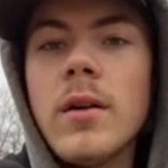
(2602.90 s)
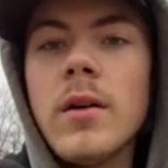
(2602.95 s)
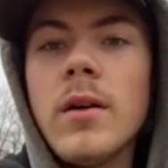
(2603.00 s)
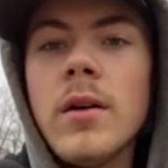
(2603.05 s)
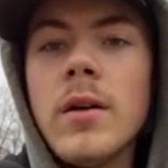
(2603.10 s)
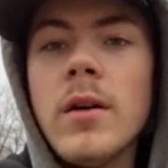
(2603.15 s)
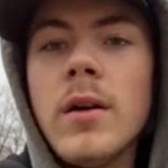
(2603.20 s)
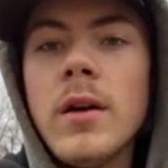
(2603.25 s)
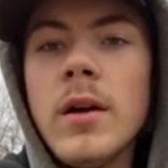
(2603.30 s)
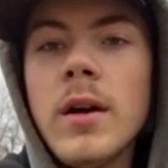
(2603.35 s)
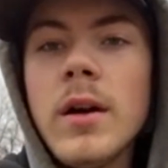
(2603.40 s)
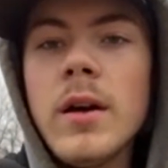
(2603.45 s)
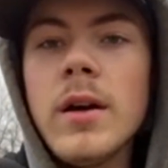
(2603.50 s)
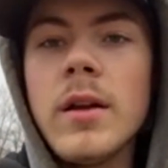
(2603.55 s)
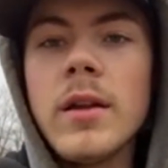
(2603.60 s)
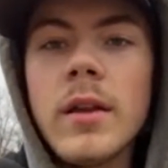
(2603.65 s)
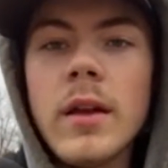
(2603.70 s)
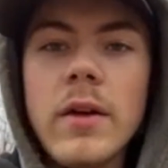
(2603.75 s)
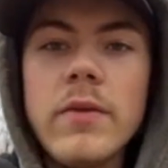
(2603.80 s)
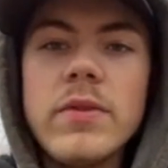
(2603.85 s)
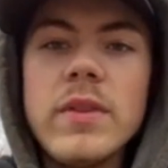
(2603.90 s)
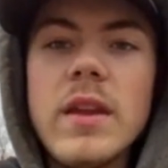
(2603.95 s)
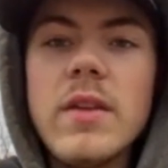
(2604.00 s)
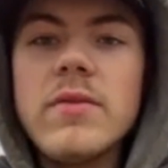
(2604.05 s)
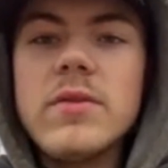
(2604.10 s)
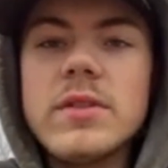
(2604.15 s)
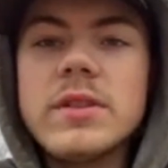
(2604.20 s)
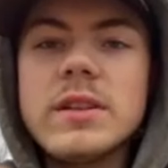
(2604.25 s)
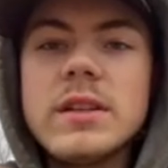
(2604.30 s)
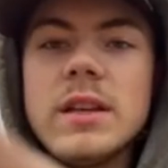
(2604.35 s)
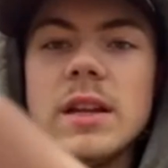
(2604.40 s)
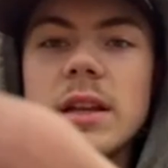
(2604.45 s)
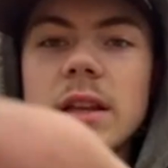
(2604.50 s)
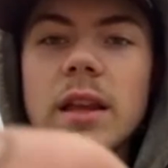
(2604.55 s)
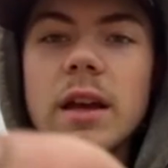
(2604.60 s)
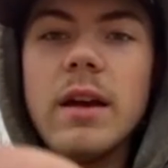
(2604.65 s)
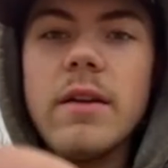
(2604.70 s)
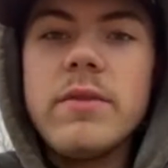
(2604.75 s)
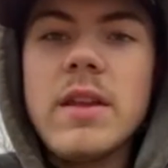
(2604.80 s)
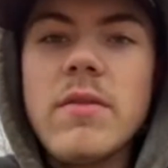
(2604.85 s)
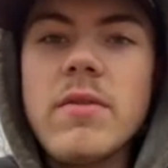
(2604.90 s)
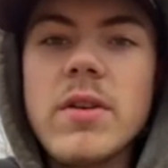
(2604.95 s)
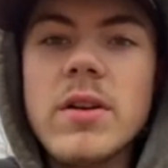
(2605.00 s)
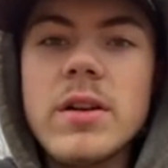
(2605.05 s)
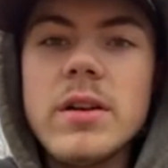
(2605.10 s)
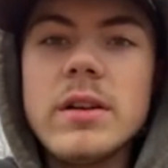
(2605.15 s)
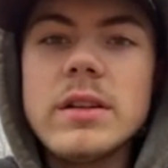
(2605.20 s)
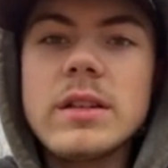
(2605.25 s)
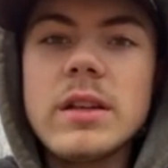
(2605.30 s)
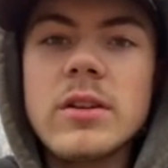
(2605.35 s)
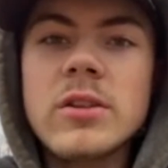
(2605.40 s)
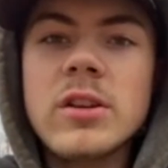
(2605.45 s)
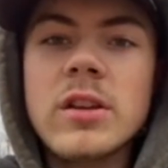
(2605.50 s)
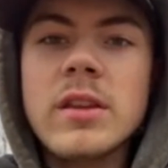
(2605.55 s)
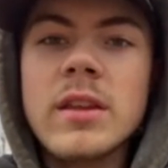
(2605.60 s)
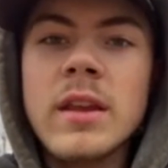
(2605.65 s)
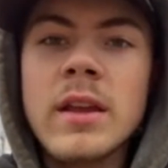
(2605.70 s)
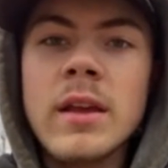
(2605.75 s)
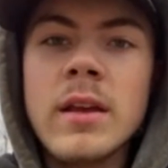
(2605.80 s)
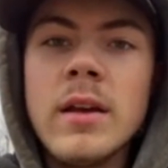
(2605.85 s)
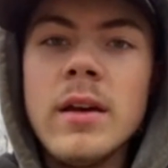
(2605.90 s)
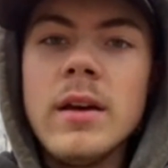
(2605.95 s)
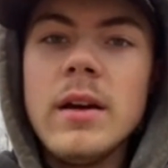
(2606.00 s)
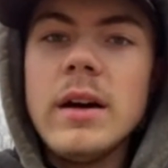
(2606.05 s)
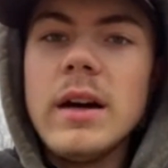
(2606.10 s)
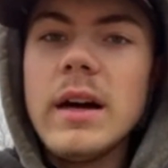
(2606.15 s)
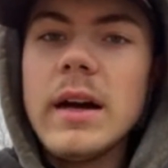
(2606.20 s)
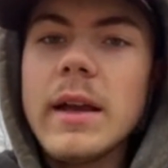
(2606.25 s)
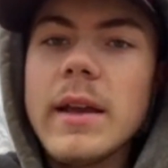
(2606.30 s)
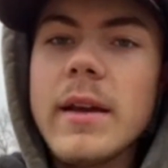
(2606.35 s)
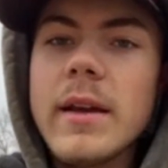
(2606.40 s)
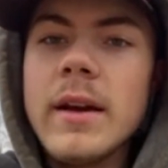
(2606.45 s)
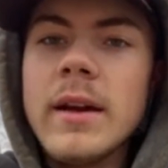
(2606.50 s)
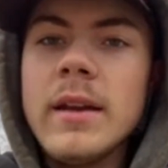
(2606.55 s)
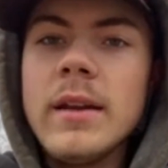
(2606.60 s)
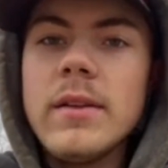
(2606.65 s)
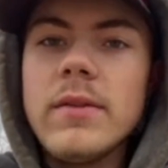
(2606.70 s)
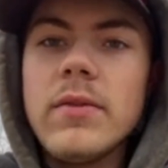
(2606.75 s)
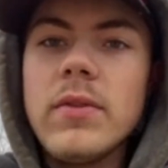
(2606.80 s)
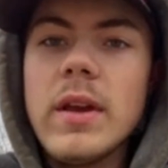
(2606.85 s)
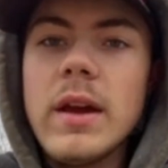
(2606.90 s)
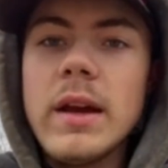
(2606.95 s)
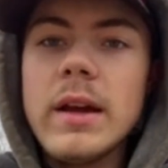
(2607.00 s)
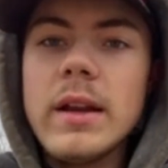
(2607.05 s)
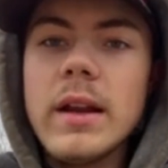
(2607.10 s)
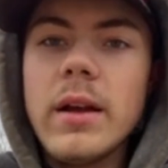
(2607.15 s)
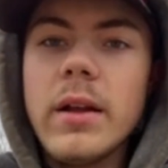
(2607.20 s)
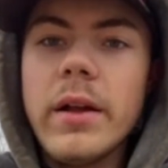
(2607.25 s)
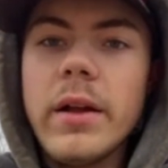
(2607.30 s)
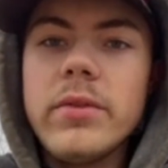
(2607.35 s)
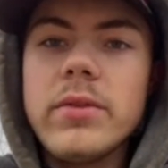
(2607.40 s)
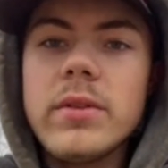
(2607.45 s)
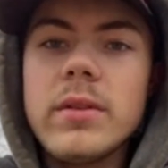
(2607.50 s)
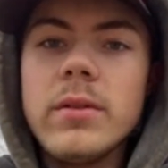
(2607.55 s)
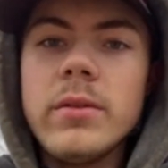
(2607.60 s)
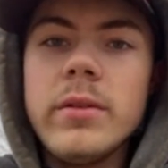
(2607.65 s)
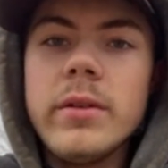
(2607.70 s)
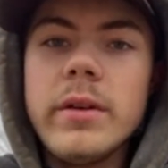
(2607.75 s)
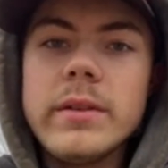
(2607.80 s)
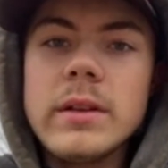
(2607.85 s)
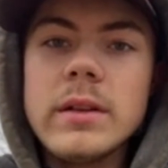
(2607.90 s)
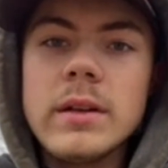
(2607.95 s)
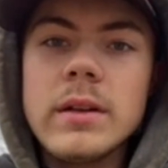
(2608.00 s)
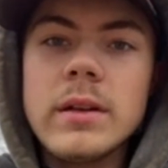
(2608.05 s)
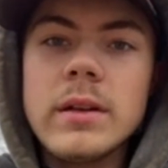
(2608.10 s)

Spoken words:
Huh? I've never heard of such a thing. Icon of that. You'll have to.